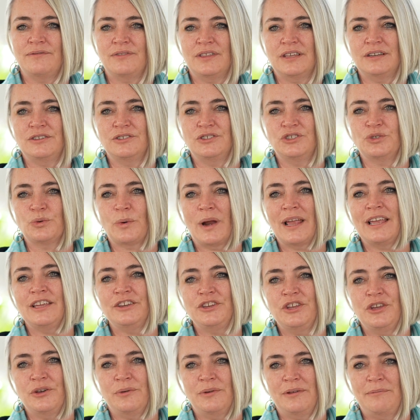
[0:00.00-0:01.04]
that drain
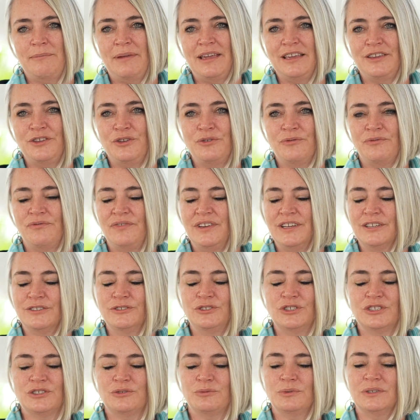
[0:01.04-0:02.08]
you and make you feel
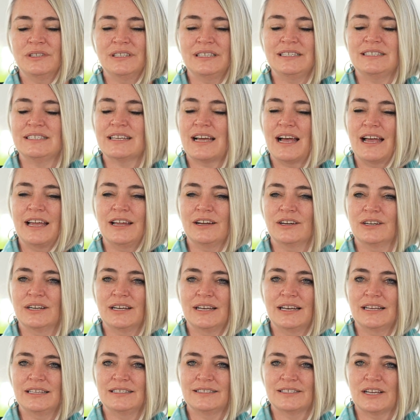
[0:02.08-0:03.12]
just really tired
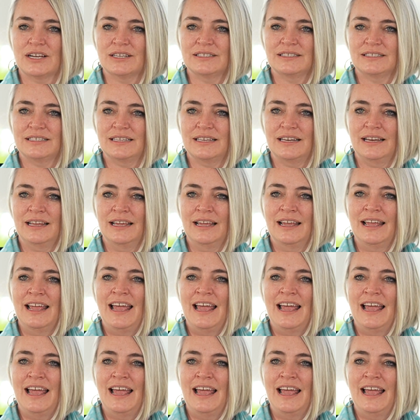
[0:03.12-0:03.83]
and exhausted.